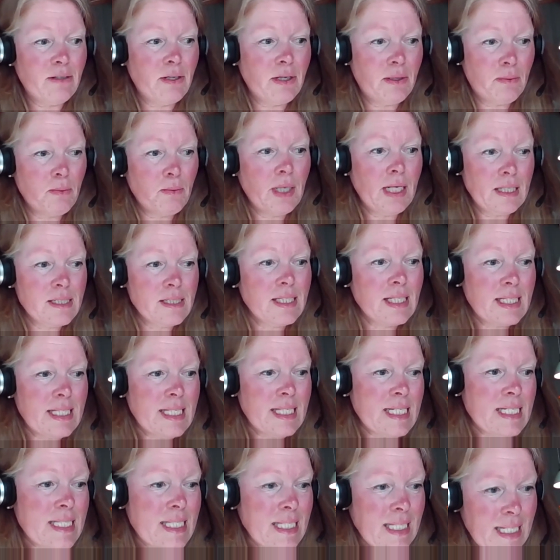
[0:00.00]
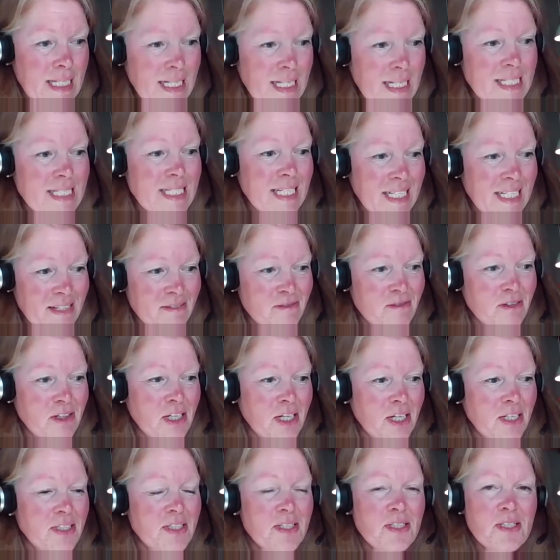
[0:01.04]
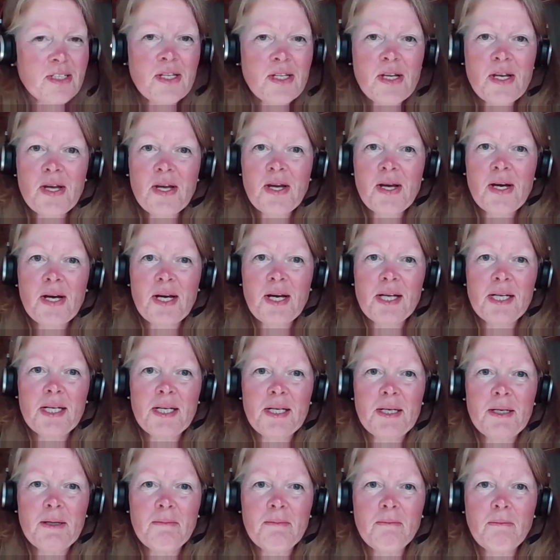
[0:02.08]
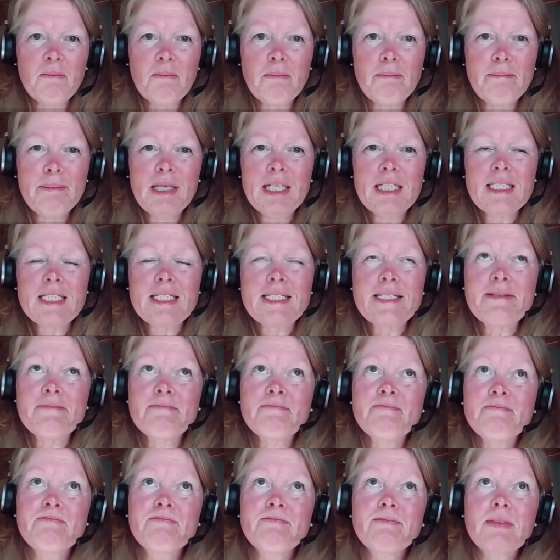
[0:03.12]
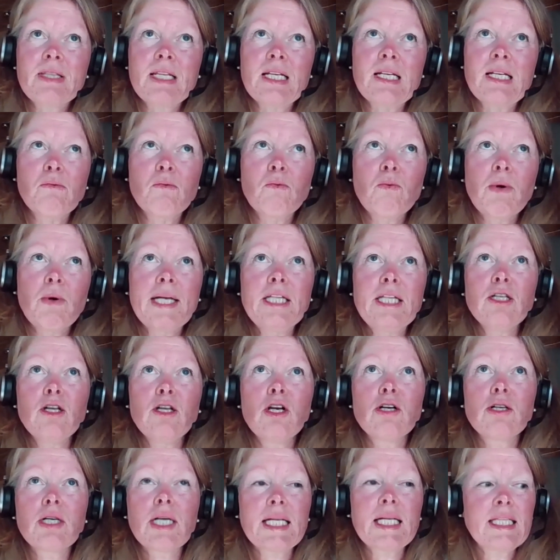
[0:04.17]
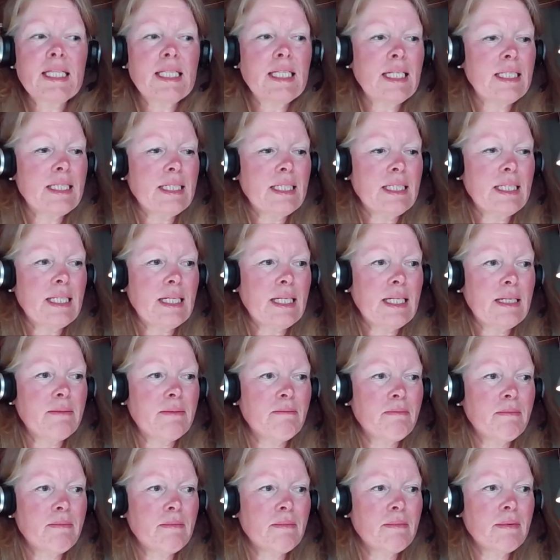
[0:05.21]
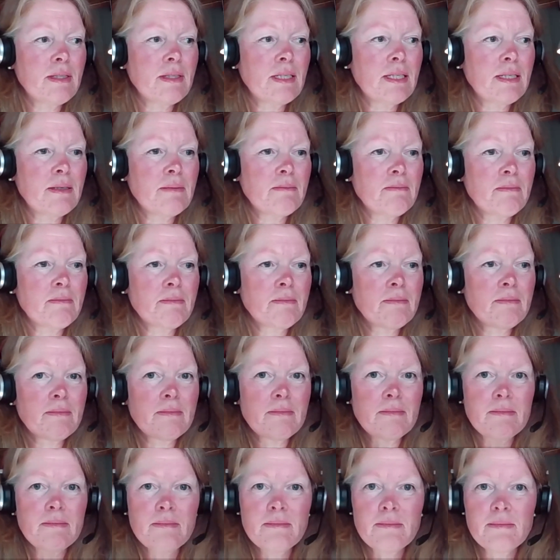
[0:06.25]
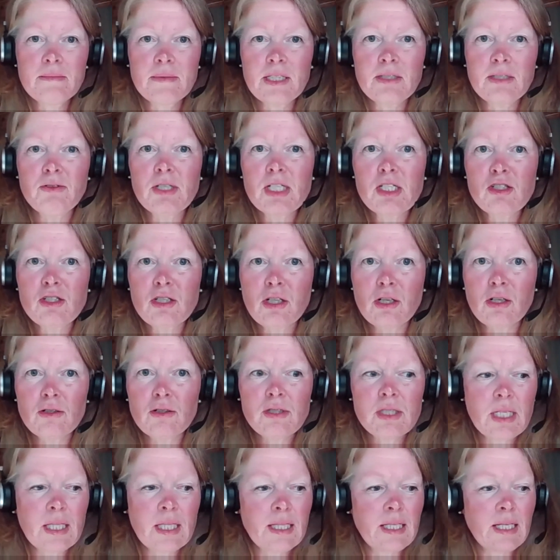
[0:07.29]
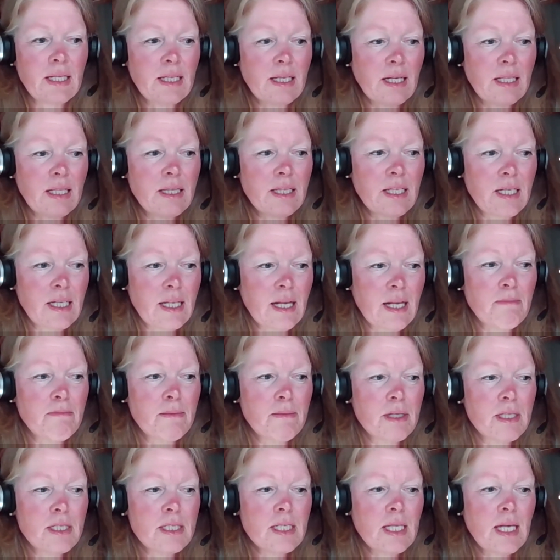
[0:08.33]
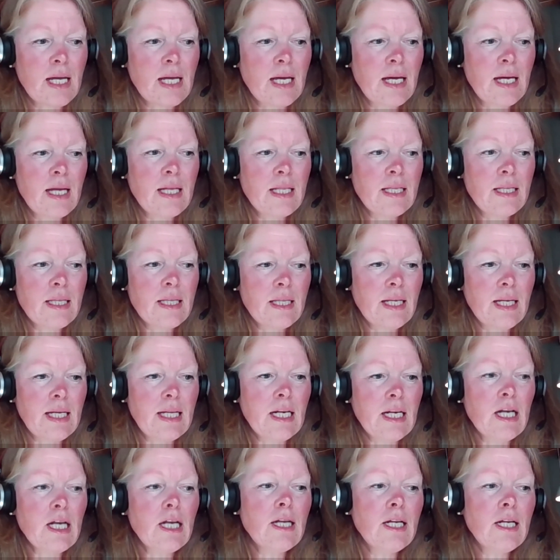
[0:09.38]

well, statistically significant. But when you look at the results and the numbers, it